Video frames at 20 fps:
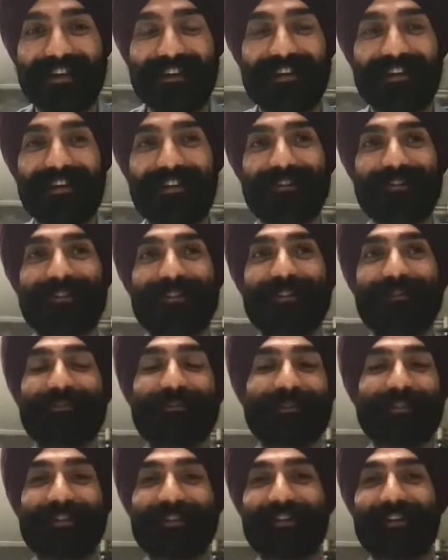you know,
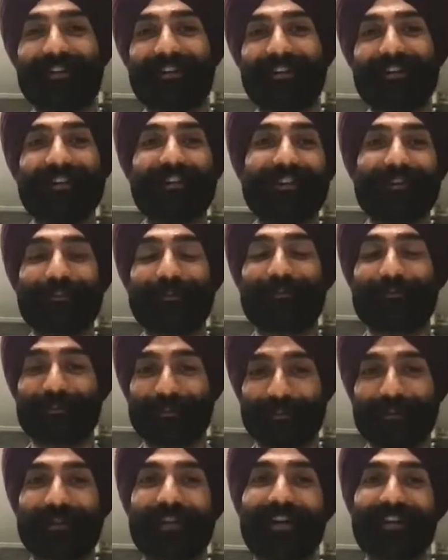shifter, you know,
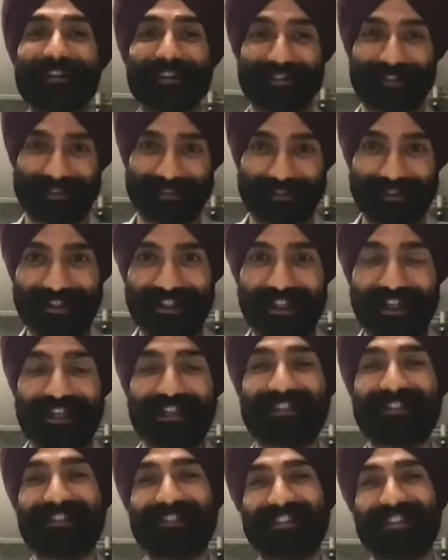4 on the tree
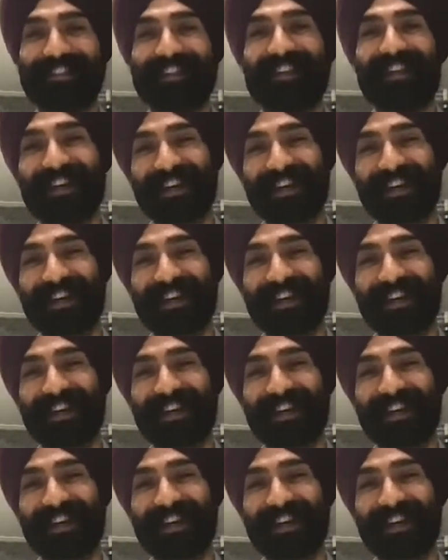actually.